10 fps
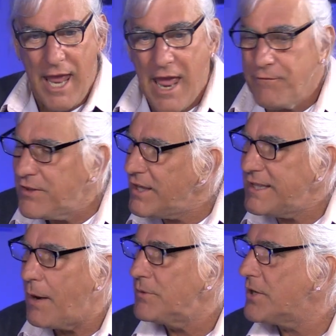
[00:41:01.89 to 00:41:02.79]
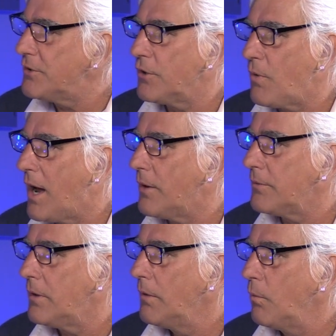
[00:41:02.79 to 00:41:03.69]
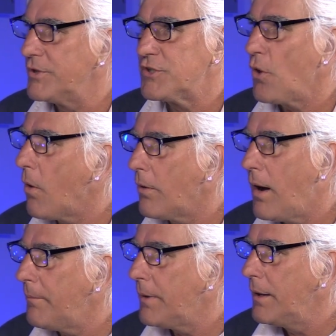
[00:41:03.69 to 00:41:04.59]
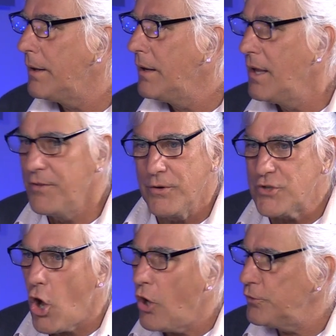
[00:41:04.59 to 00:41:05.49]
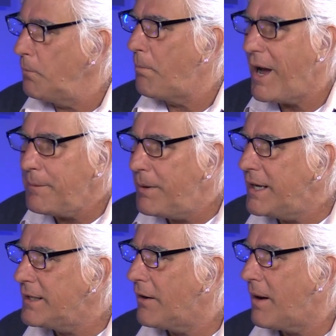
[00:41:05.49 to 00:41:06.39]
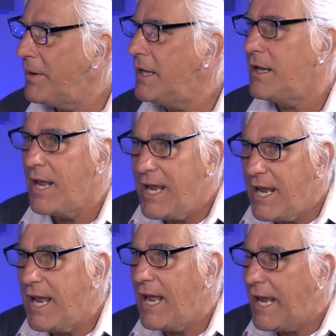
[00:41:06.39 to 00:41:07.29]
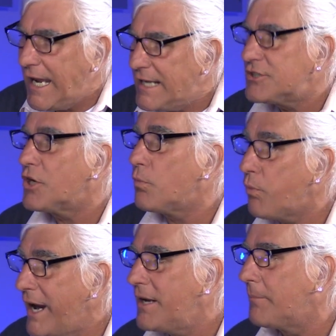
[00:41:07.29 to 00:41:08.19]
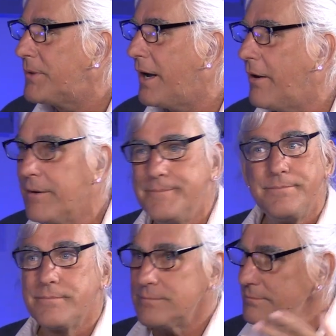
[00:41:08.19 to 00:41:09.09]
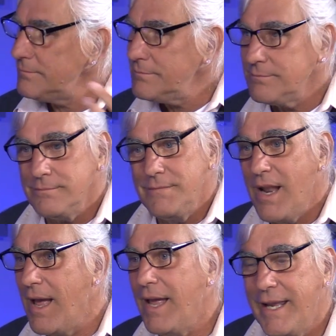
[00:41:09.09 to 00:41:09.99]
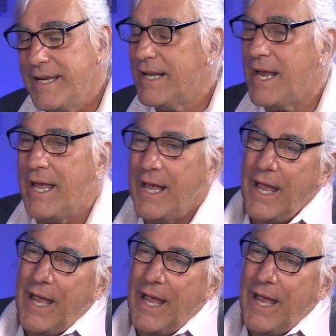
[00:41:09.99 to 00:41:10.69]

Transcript: Everything that was underground was tore up. There's all new piping in there. I mean, it's right. great up there. Yeah. Yeah. Eh,